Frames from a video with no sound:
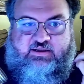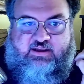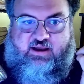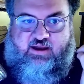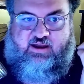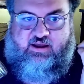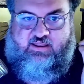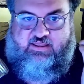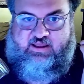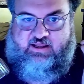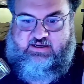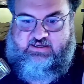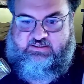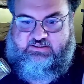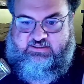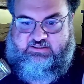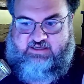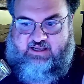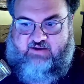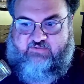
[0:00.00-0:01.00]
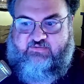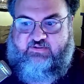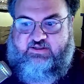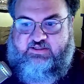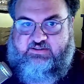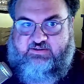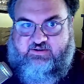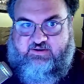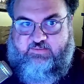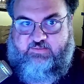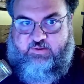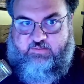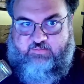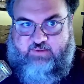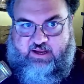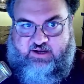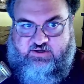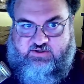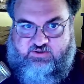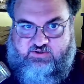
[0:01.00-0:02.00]
That is definitely still going to be a
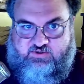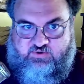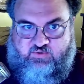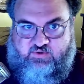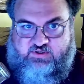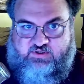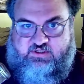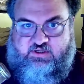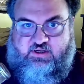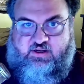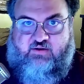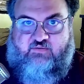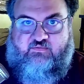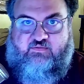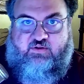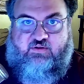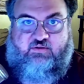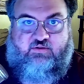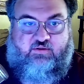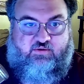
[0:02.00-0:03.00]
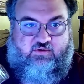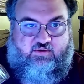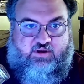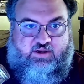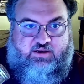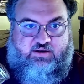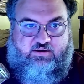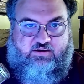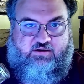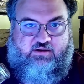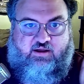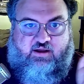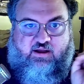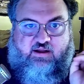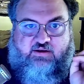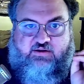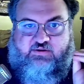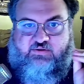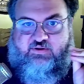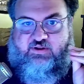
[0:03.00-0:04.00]
major source of your learning
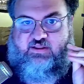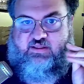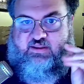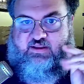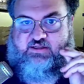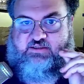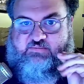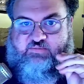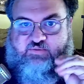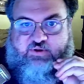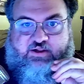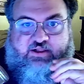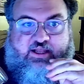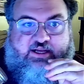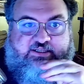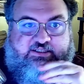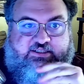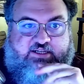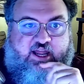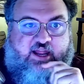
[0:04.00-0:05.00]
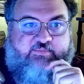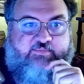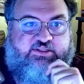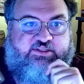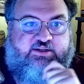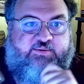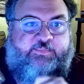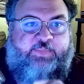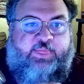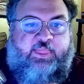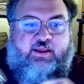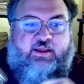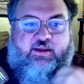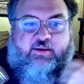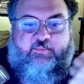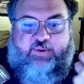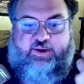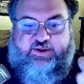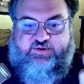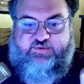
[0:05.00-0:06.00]
during these pre-class times.
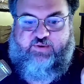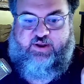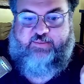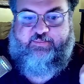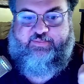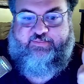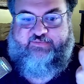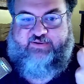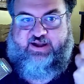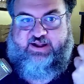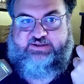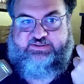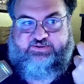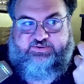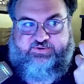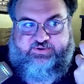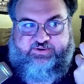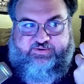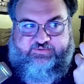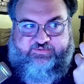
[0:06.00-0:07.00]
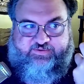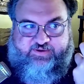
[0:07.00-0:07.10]
But I do want to provide sort of